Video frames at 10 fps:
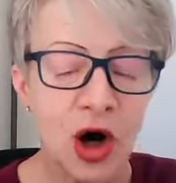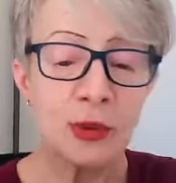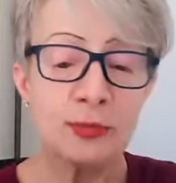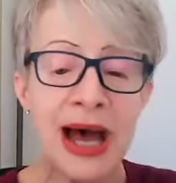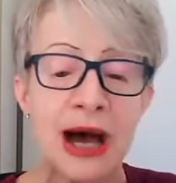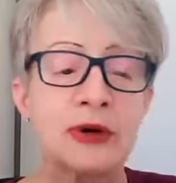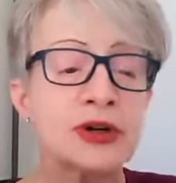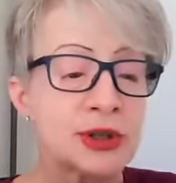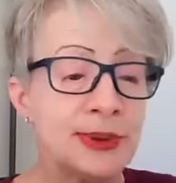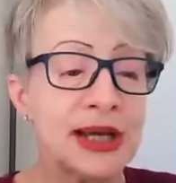Our
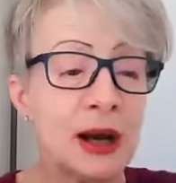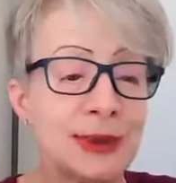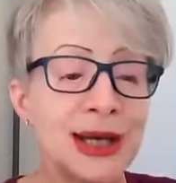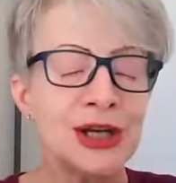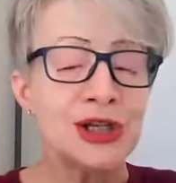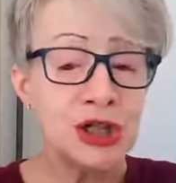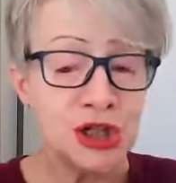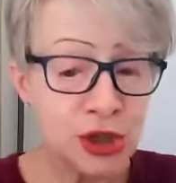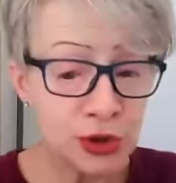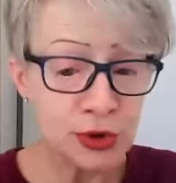power to become
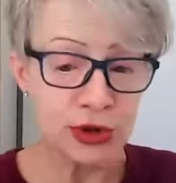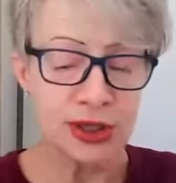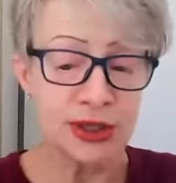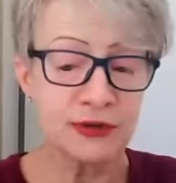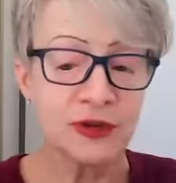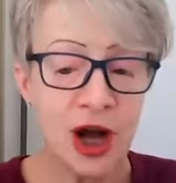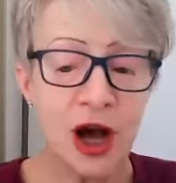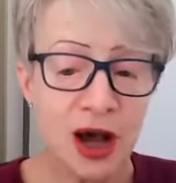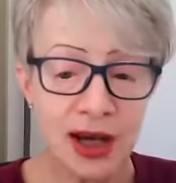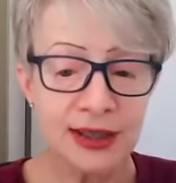children of
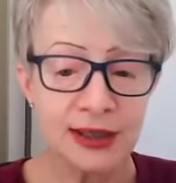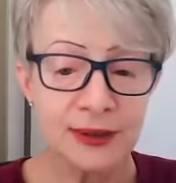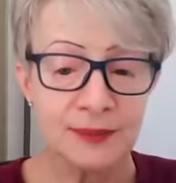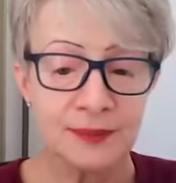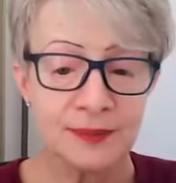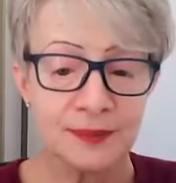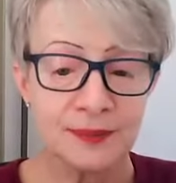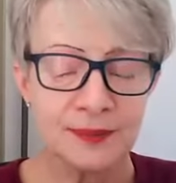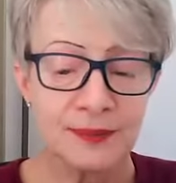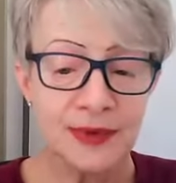God
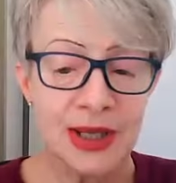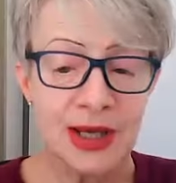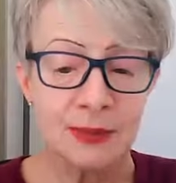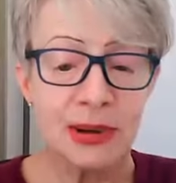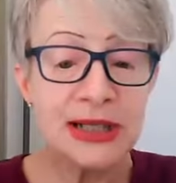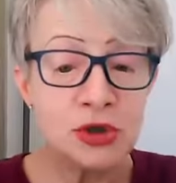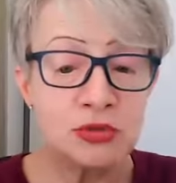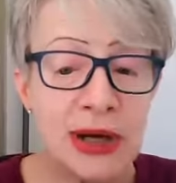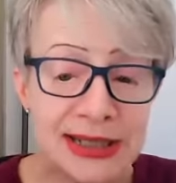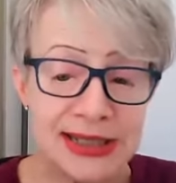by
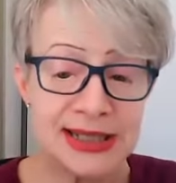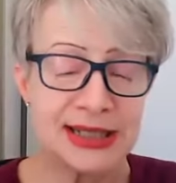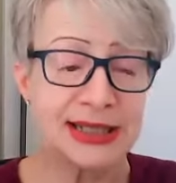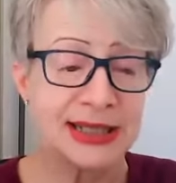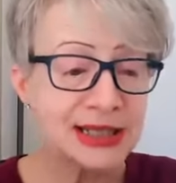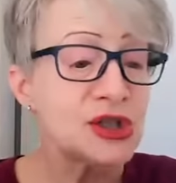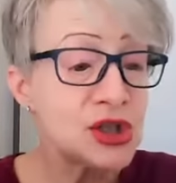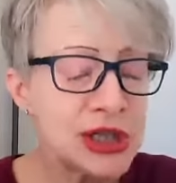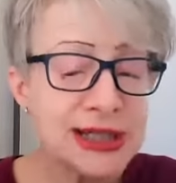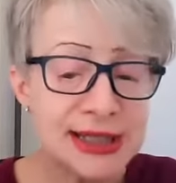trusting in
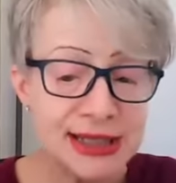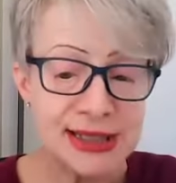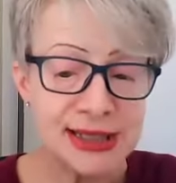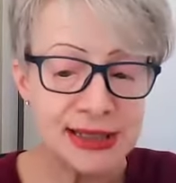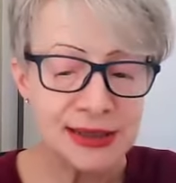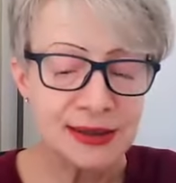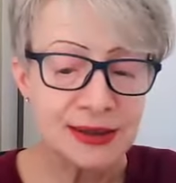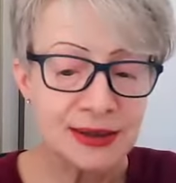Jesus,